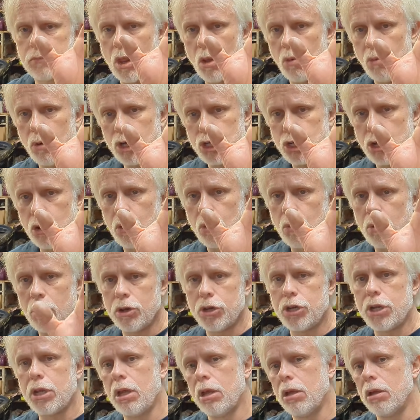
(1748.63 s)
what you're going to
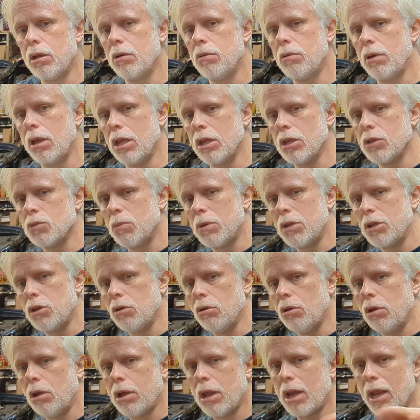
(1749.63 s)
want to do is when you're
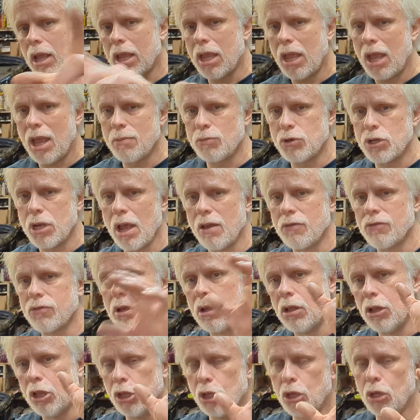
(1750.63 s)
looking at camshafts,
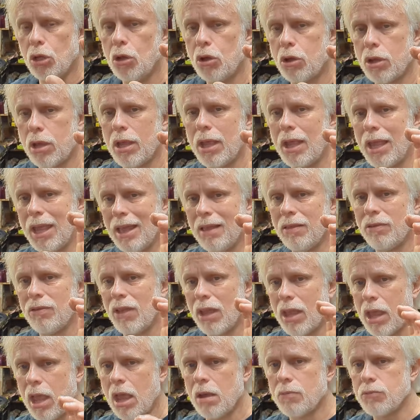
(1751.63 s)
look in the
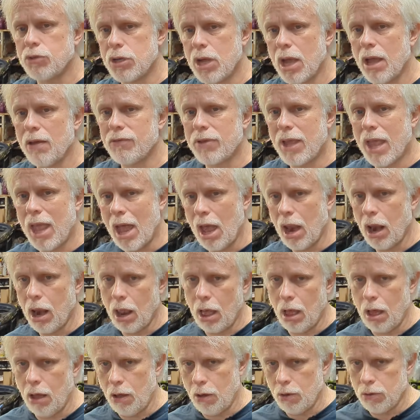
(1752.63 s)
camshaft
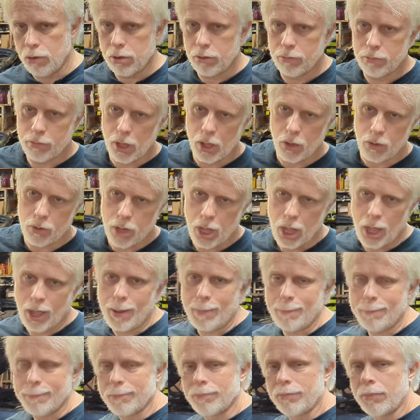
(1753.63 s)
catalog,
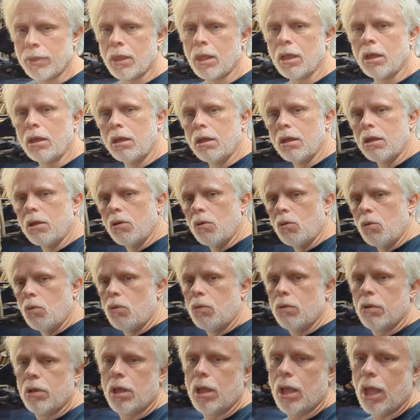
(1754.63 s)
okay?
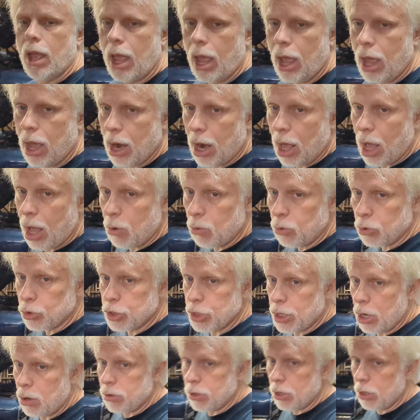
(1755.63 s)
And I will
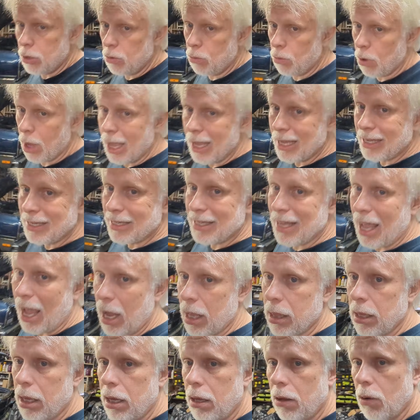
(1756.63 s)
show you
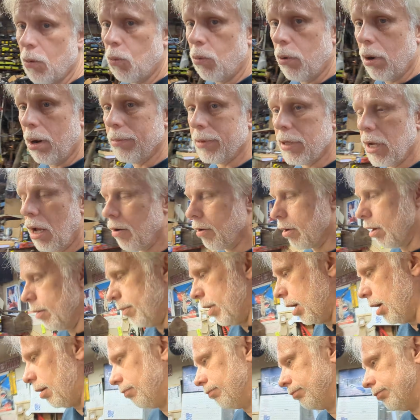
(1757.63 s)
exactly what I'm talking
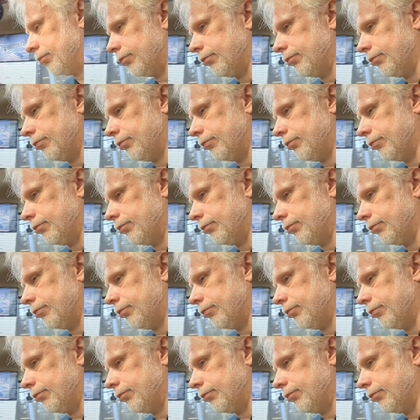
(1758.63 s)
about.